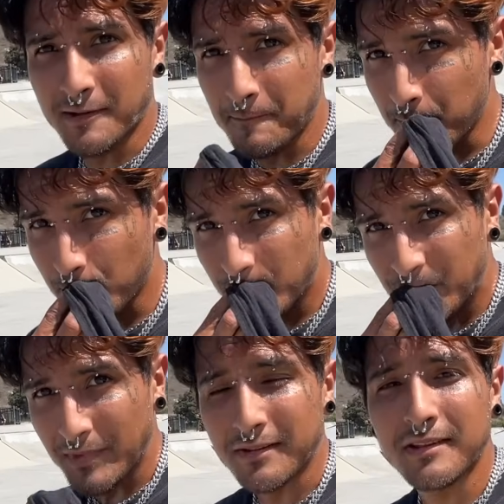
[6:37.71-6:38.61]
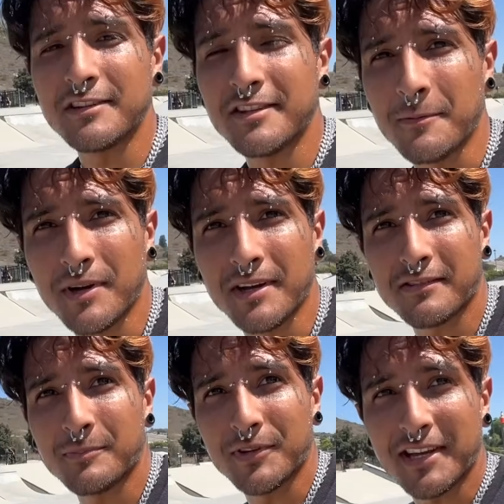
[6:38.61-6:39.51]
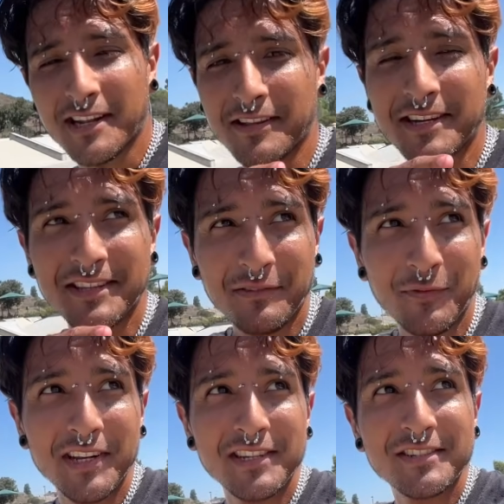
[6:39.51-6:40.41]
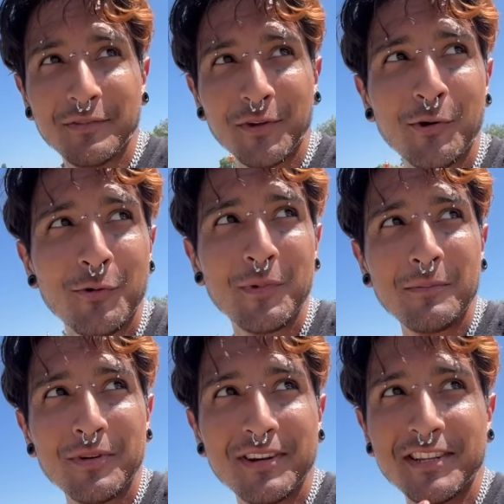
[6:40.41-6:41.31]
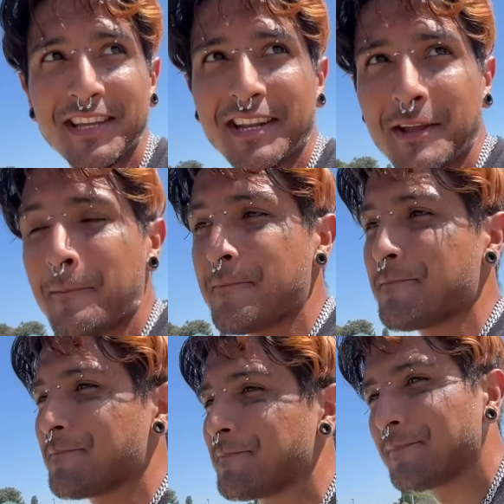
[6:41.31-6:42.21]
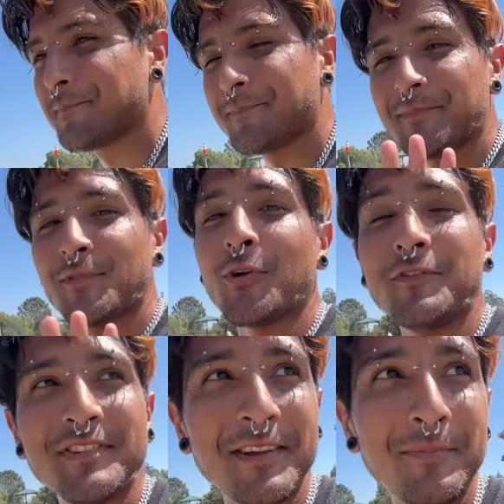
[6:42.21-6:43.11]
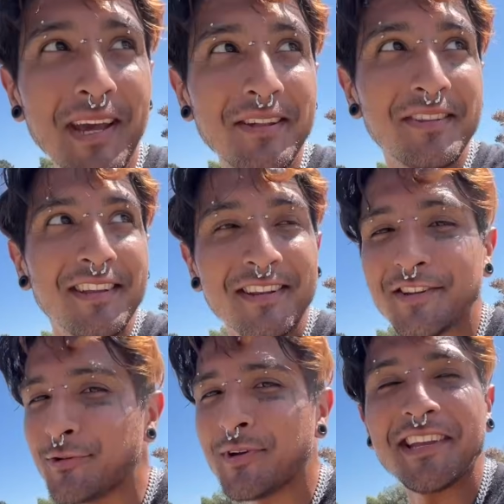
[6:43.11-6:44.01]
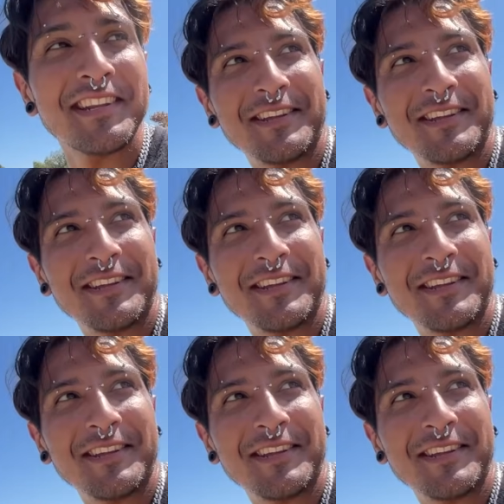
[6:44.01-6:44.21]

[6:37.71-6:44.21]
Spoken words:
I'll send you $10. But you got to look at this footage, because if you don't remember and you get it, or if you skip past it, you ain't getting